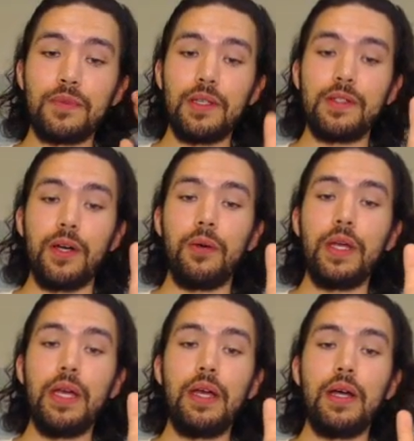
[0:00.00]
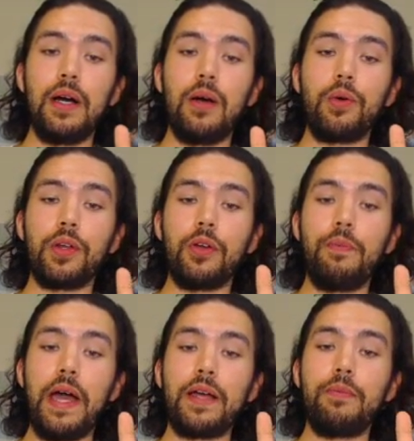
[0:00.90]
So, we're going to go
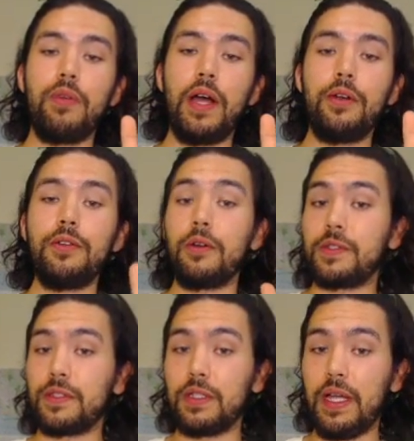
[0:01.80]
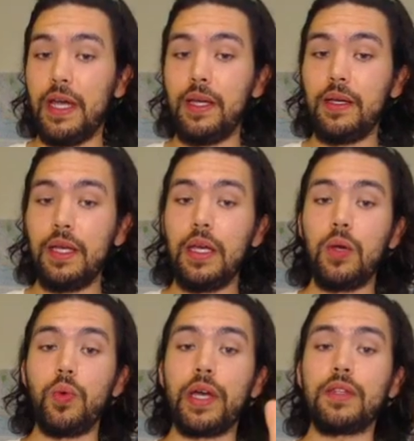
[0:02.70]
Backup Rider. There's a delay.
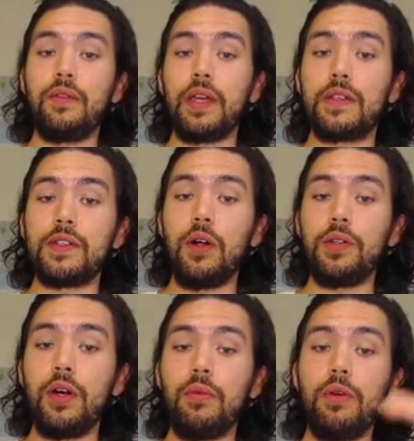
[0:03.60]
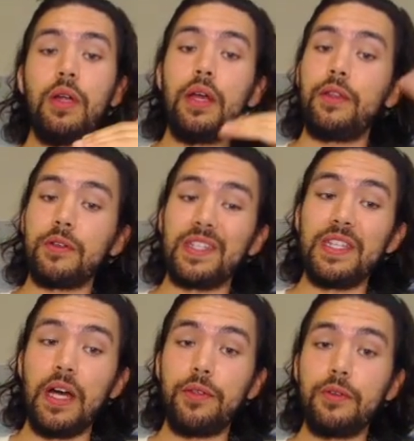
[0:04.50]
We activate Assault Armor. There's
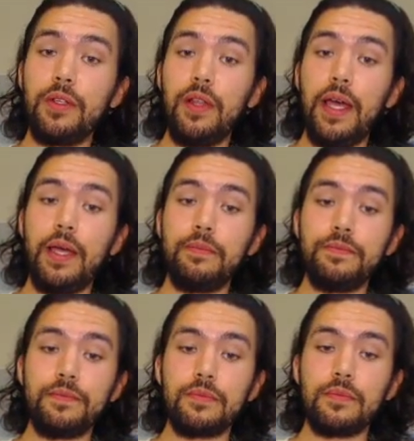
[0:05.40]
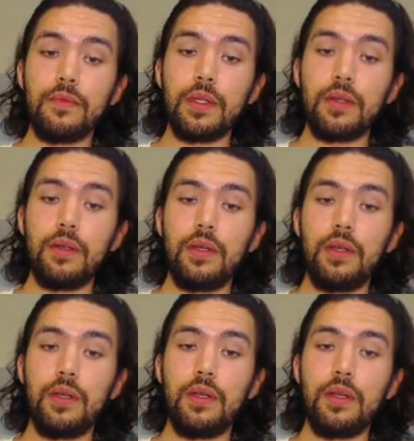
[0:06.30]
another delay.
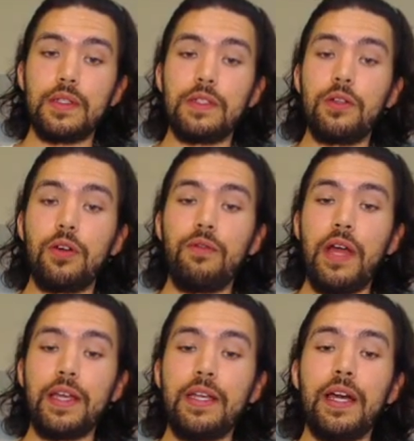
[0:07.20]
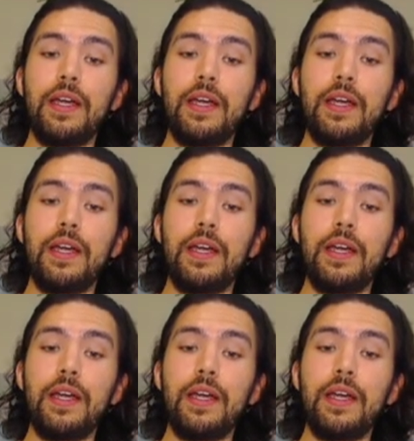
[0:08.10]
It's nerve-wracking. I